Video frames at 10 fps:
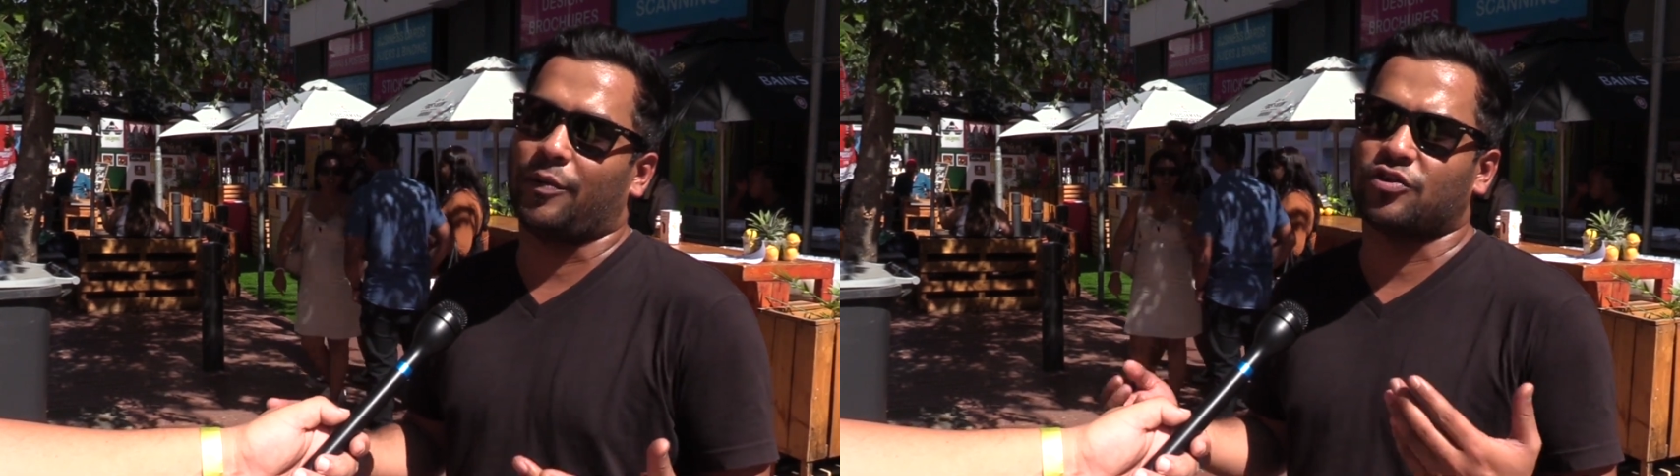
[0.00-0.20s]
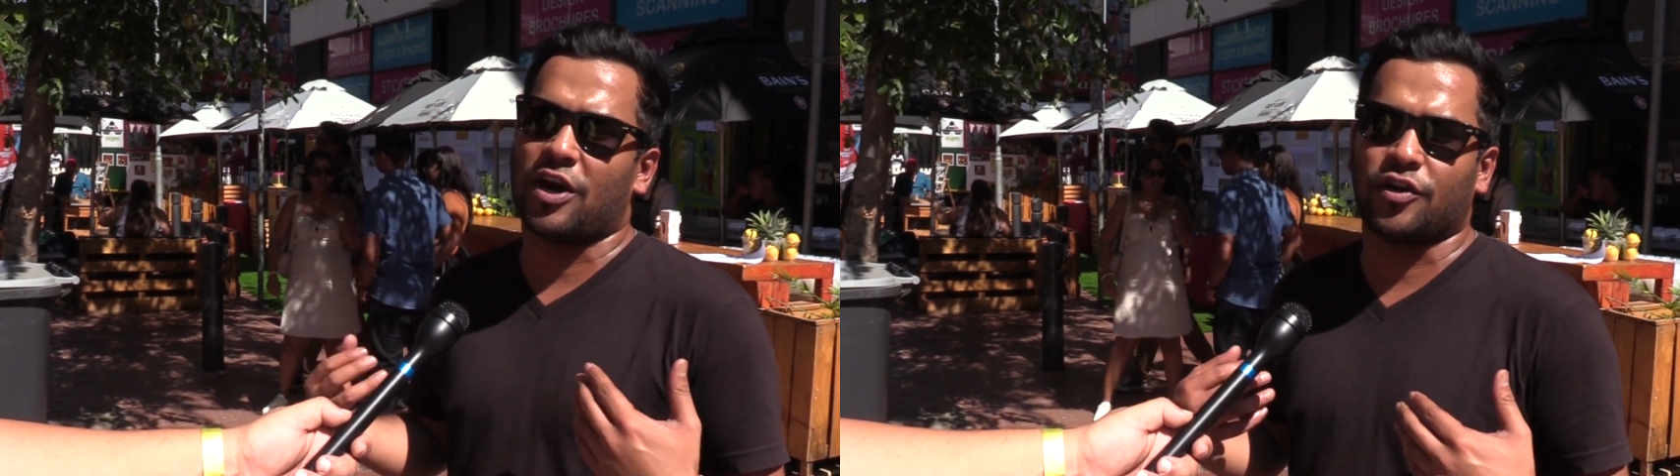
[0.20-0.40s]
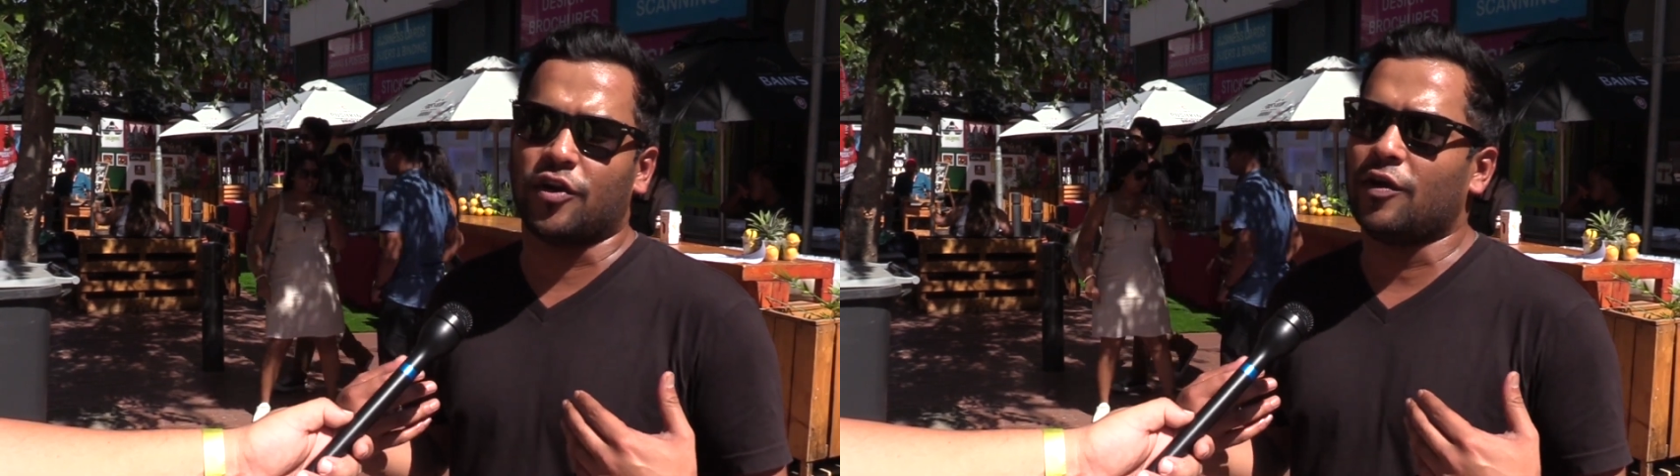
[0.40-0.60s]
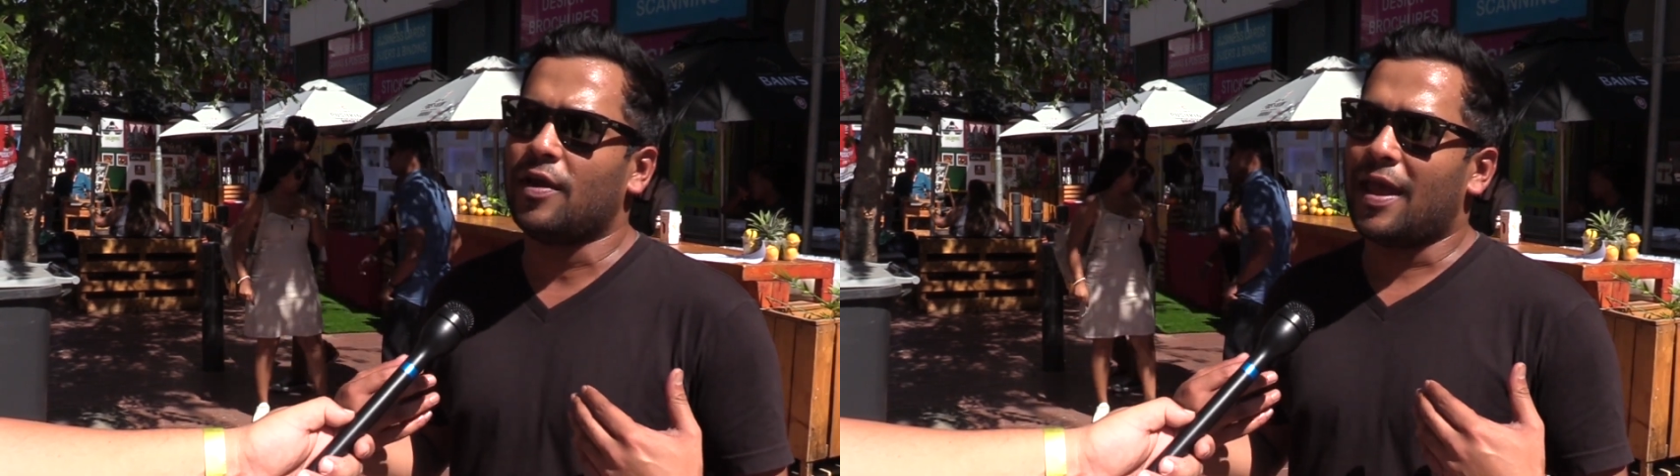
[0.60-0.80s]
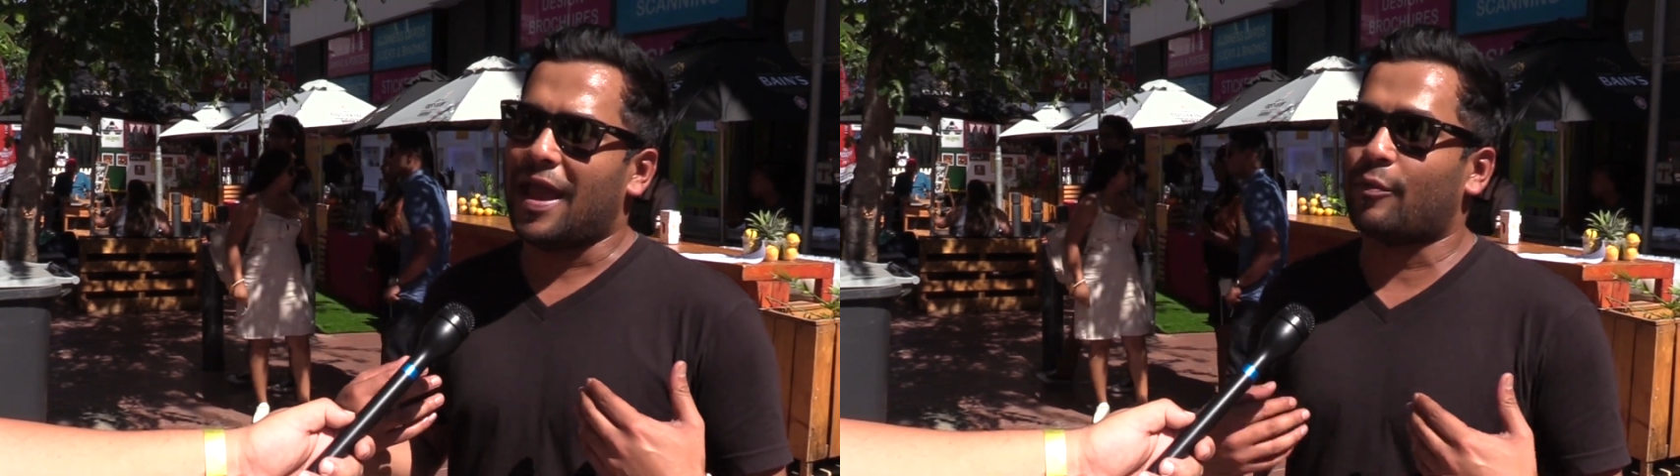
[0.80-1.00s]
we're trying to do,
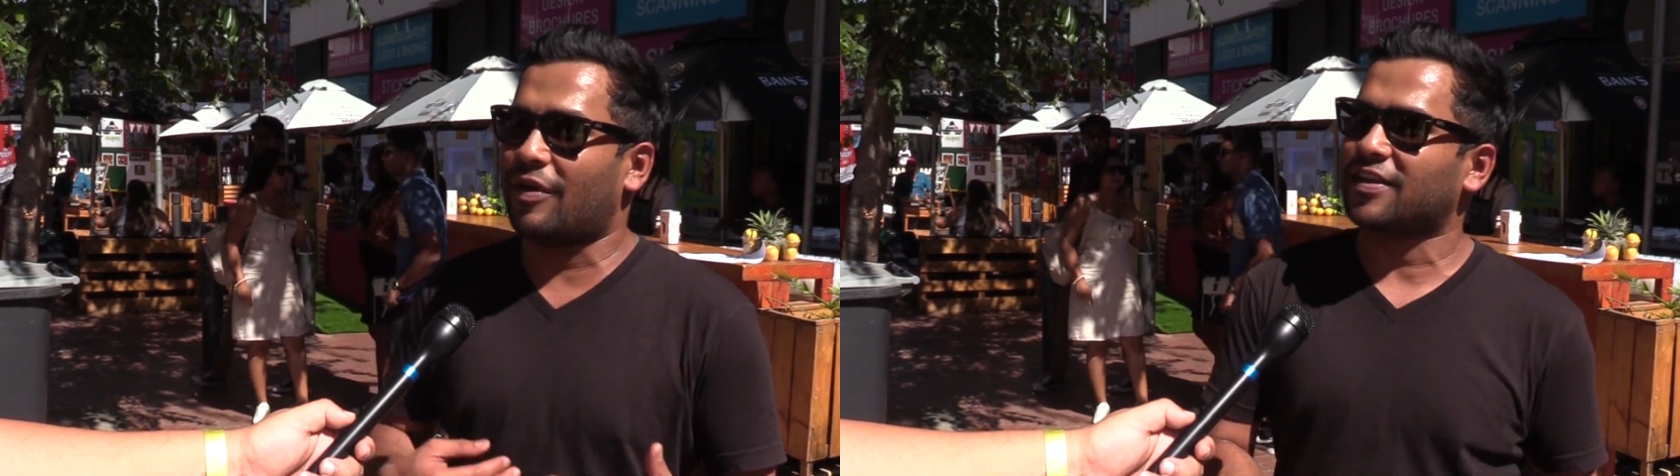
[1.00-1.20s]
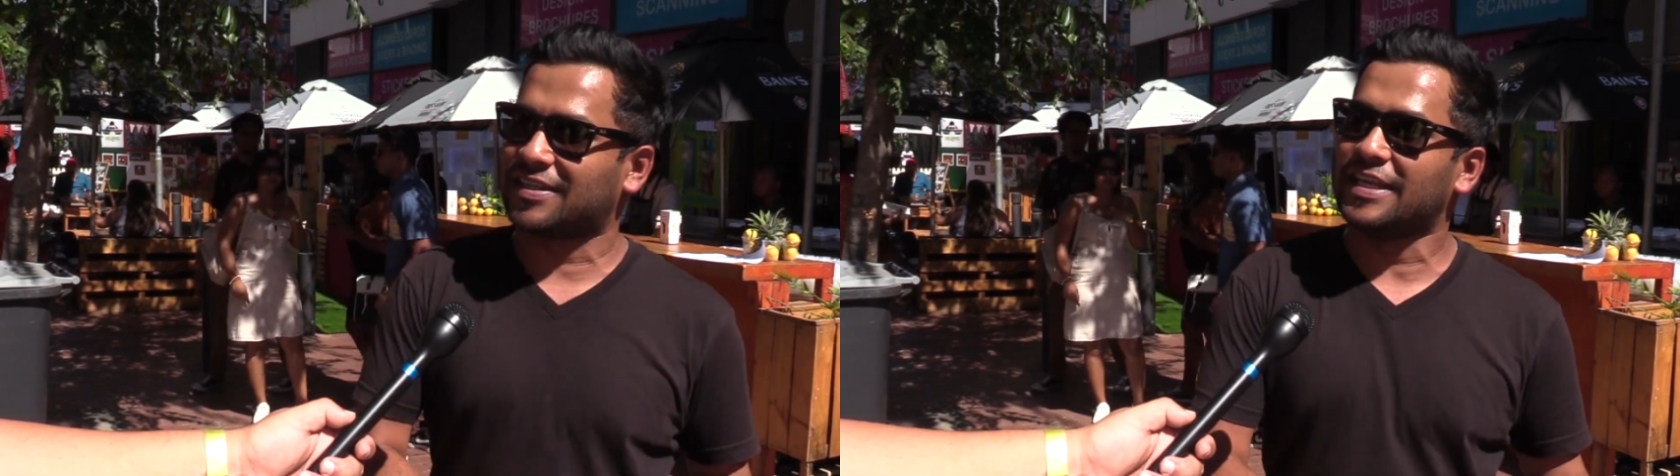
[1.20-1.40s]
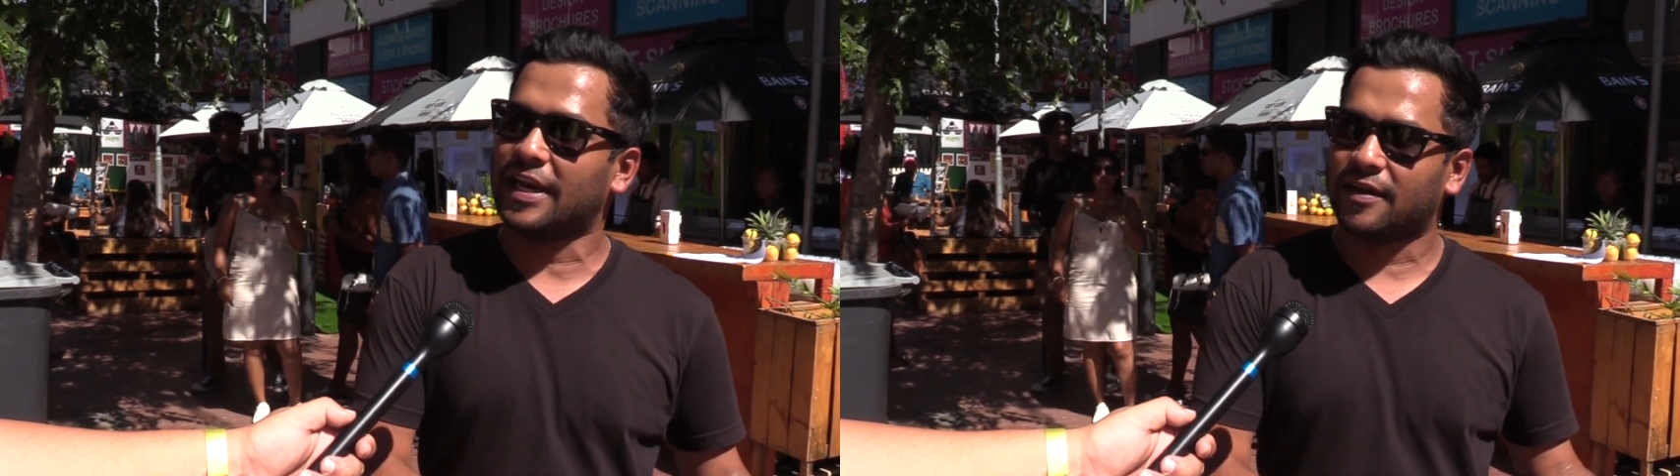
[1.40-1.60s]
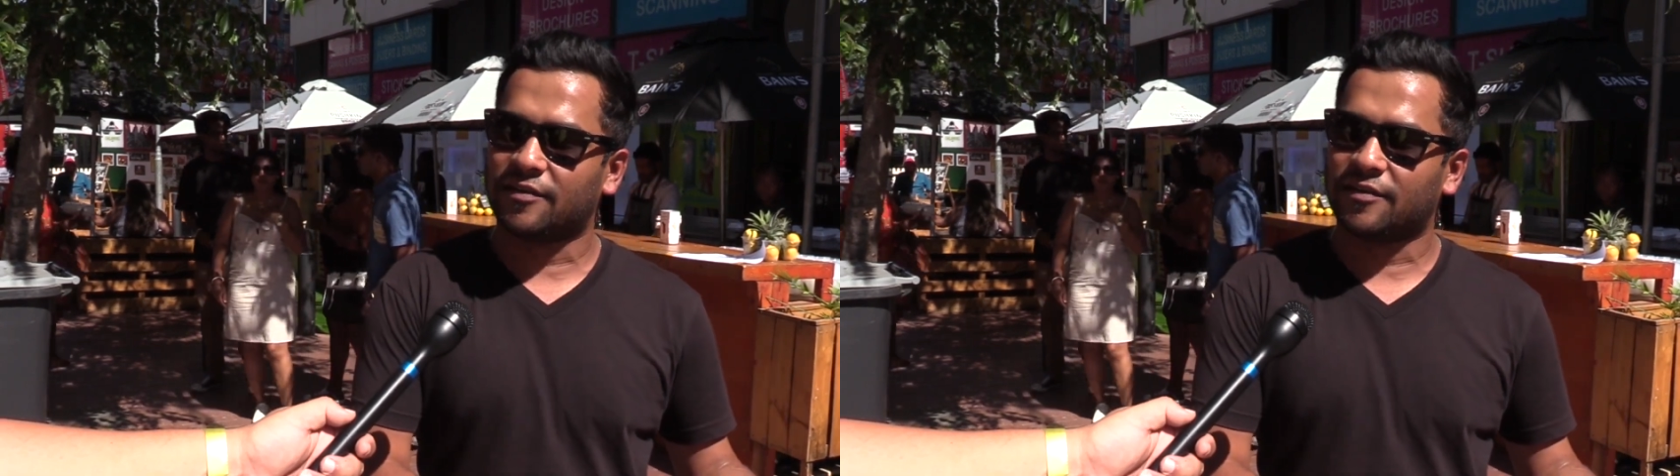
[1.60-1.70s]
and we succeeded.